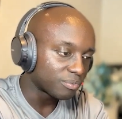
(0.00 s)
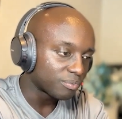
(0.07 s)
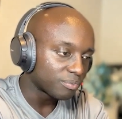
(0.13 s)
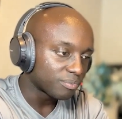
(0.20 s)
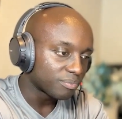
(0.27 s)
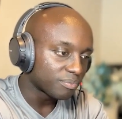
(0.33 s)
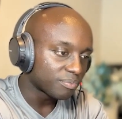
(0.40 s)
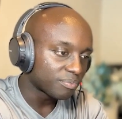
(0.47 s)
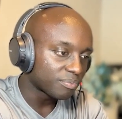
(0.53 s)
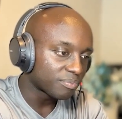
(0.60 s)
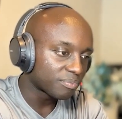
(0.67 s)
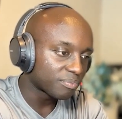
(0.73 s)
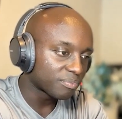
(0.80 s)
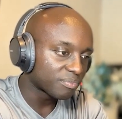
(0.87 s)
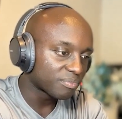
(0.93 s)

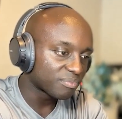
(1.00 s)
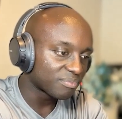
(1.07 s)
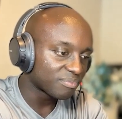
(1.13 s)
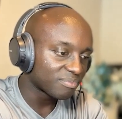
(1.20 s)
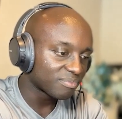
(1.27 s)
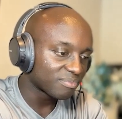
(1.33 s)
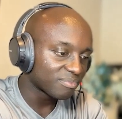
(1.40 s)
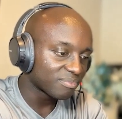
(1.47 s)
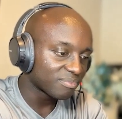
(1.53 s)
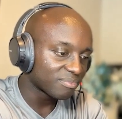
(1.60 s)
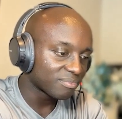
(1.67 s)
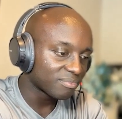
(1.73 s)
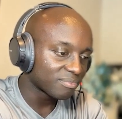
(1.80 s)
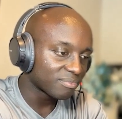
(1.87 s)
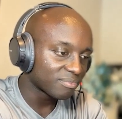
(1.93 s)

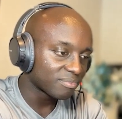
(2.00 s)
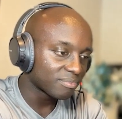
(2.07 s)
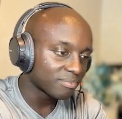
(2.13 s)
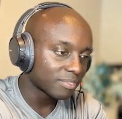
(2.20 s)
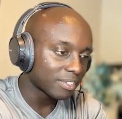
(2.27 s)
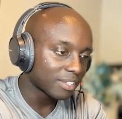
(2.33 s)
Nothing is said.